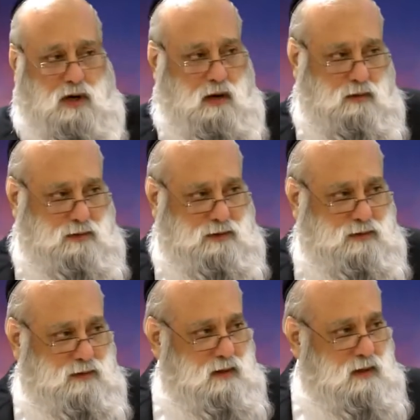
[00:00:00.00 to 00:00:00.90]

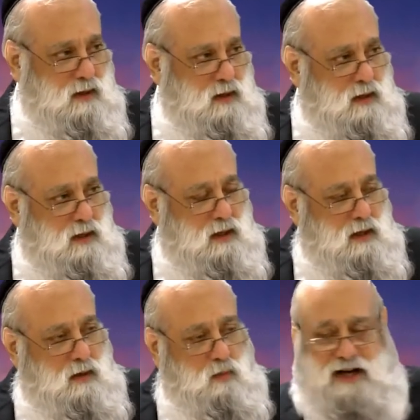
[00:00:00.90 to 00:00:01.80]
growth,
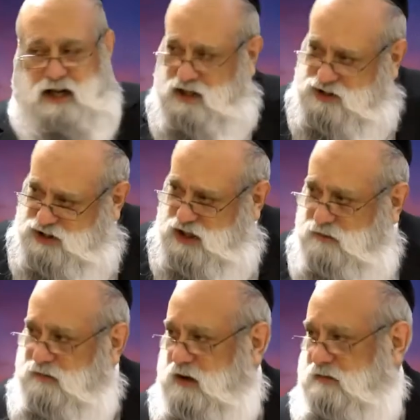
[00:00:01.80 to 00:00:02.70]
we can
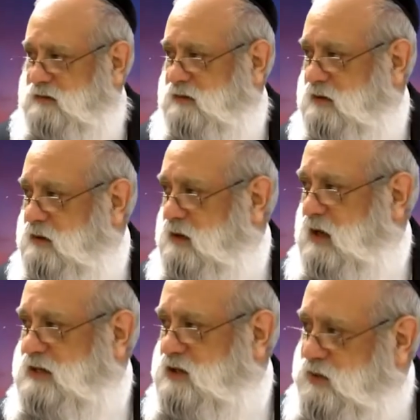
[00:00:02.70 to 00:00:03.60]
achieve it
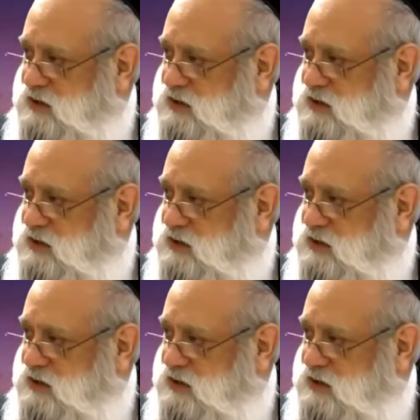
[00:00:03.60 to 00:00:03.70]
as a